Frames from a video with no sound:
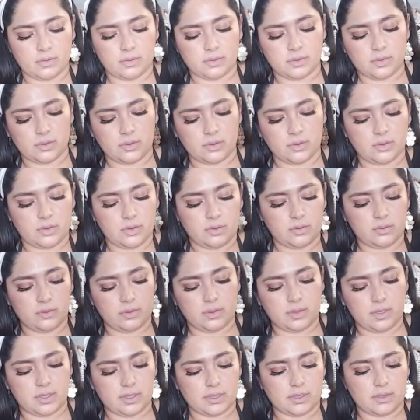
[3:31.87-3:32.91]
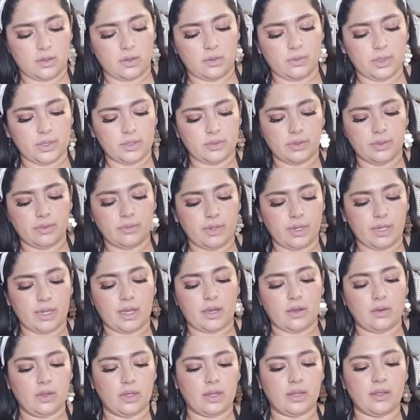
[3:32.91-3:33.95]
So that's all we're doing right
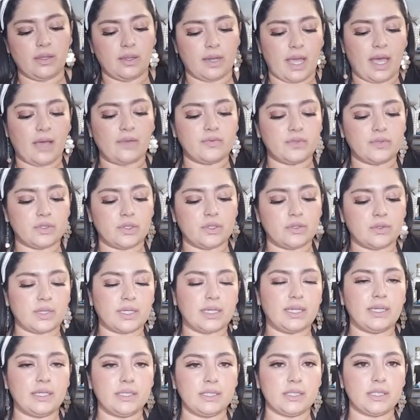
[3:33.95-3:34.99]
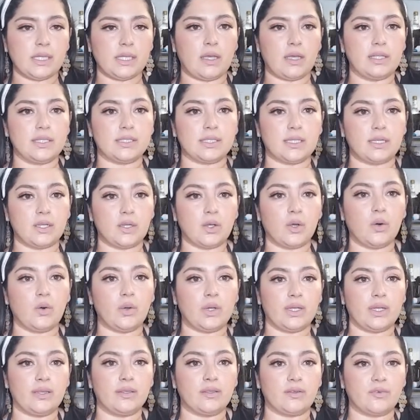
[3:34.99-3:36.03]
now, and then after this, it's gonna go
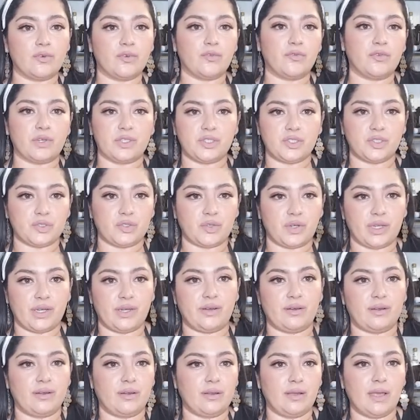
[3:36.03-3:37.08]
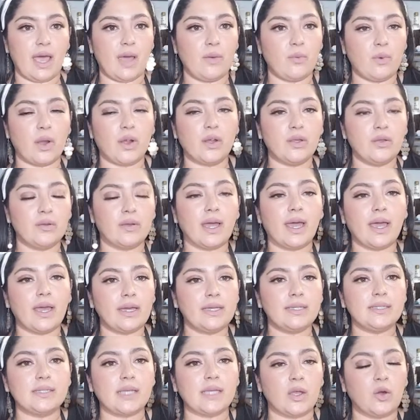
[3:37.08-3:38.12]
in the refrigerator. How are you
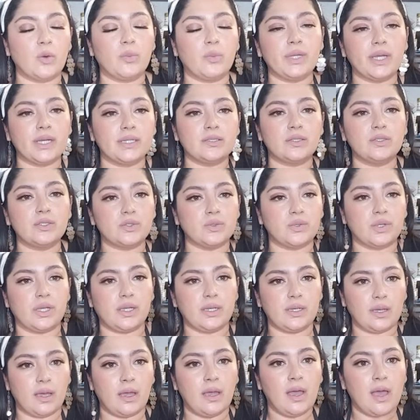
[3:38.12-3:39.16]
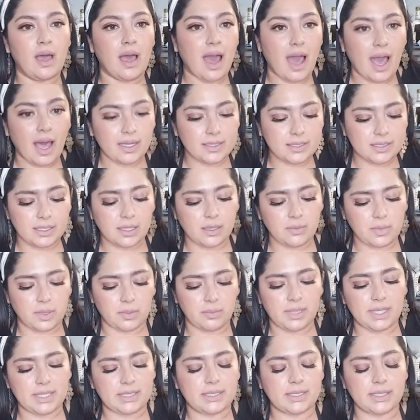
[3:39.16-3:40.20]
guys? I hope you guys are doing awesome,
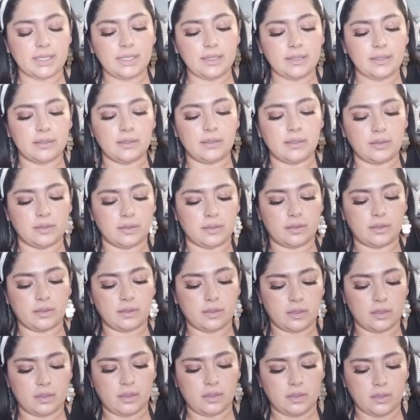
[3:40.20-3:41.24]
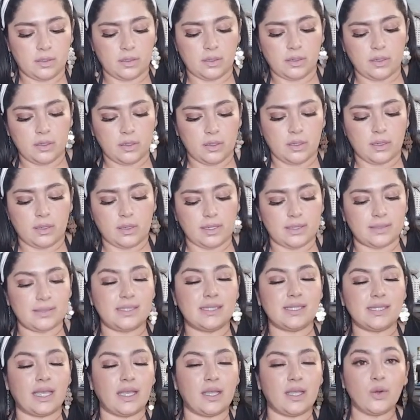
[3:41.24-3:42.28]
amazing, and
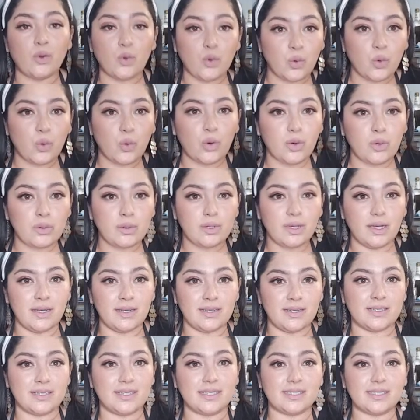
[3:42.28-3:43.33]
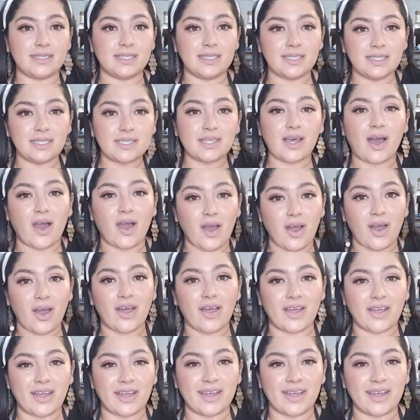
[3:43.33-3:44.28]
staying cool because it is hot.